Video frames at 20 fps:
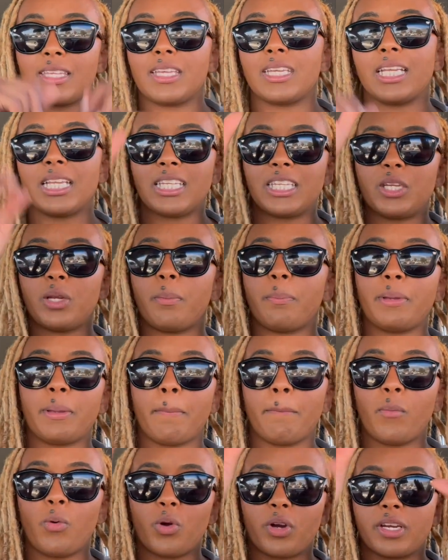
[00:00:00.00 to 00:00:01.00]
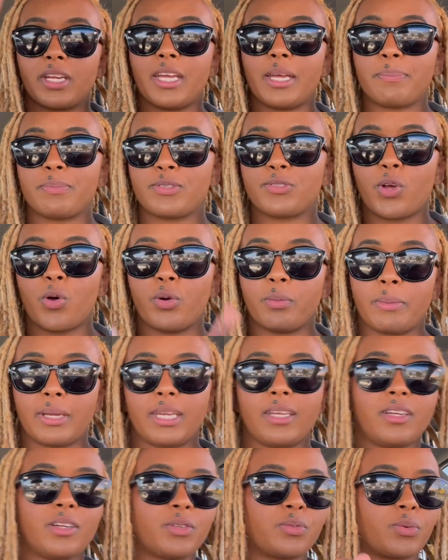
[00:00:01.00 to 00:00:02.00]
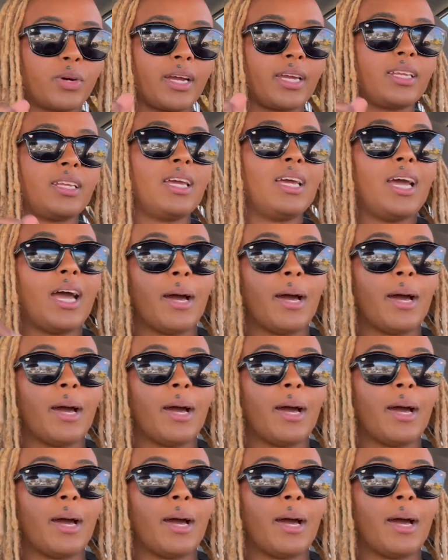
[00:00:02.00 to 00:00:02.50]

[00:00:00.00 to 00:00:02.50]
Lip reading: little bit more hips on me, right?